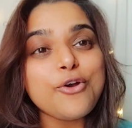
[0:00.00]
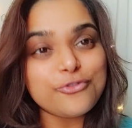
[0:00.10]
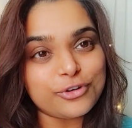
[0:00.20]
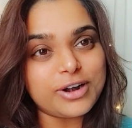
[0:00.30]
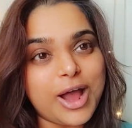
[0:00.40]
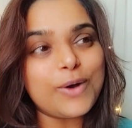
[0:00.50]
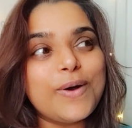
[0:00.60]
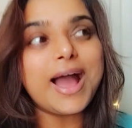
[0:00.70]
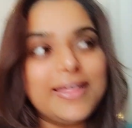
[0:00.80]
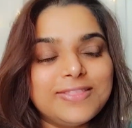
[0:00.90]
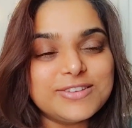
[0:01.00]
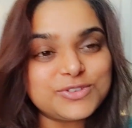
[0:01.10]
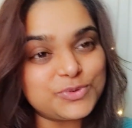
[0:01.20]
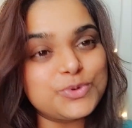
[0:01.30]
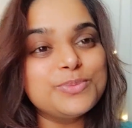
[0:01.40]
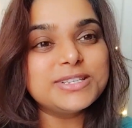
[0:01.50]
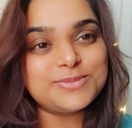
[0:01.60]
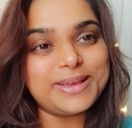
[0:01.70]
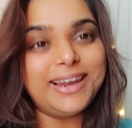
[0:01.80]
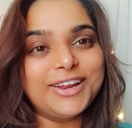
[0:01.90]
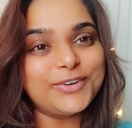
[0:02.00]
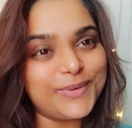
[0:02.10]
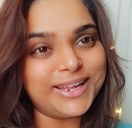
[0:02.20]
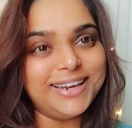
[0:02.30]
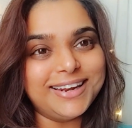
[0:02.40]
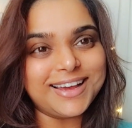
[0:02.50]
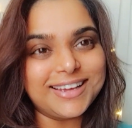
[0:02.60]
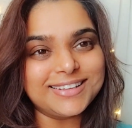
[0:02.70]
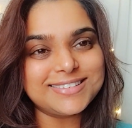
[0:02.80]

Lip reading: for now, and this room is smelling really nice.